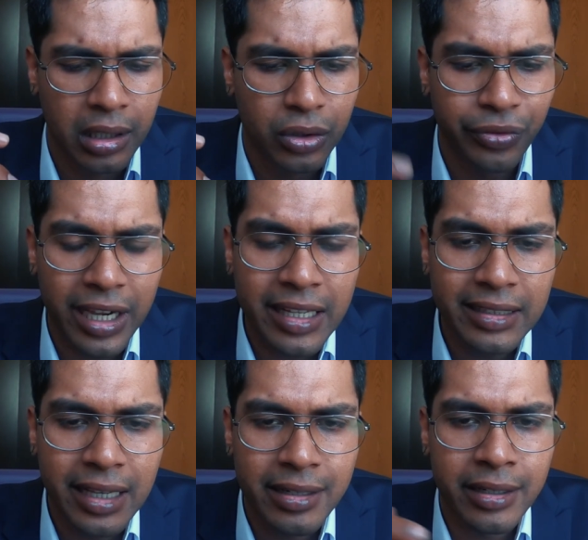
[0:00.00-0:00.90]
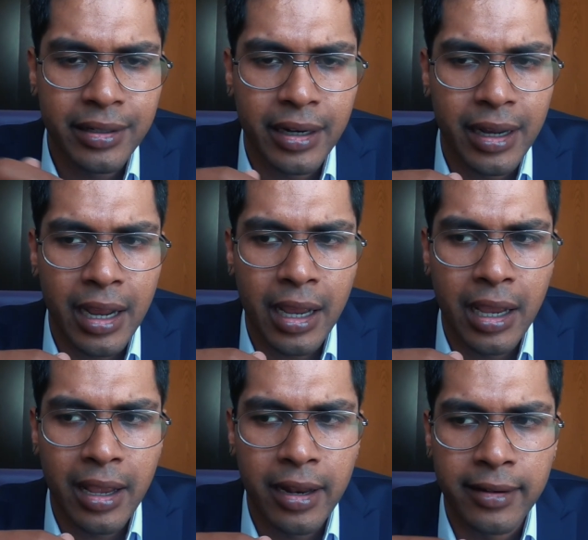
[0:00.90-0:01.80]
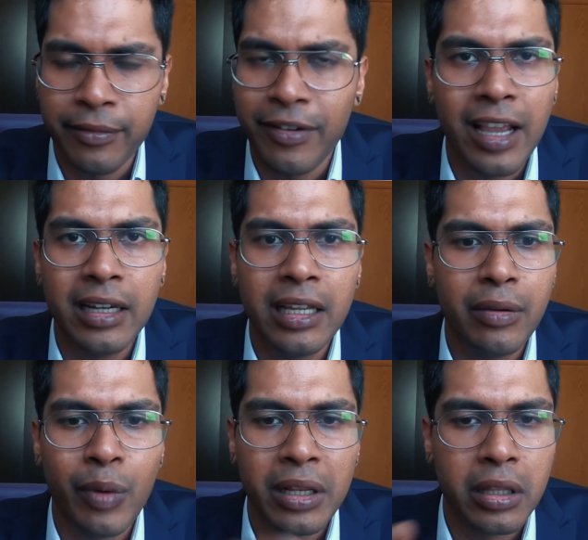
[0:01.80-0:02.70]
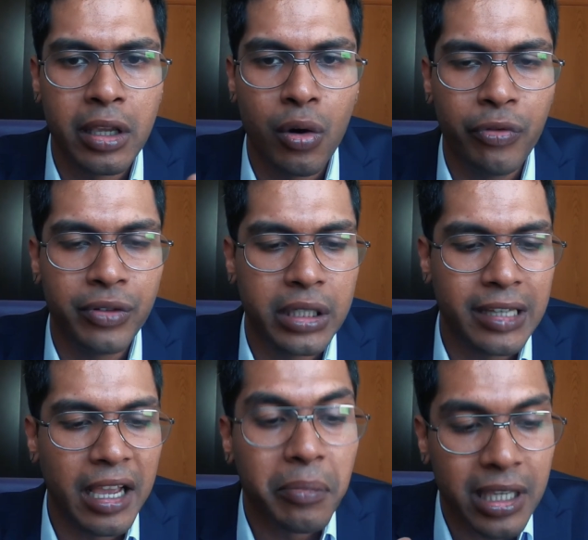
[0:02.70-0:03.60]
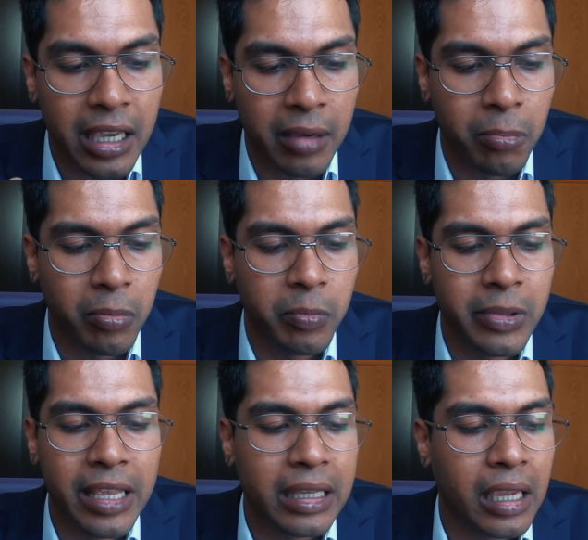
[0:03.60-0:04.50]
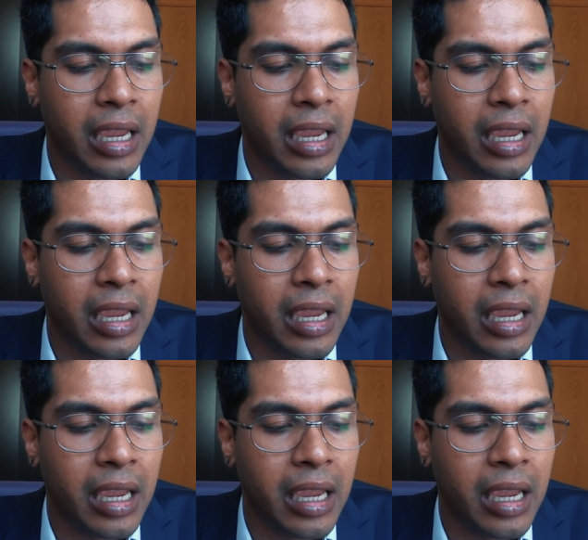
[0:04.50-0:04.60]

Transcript: So finally he sent it, and finally when the OFI time came, they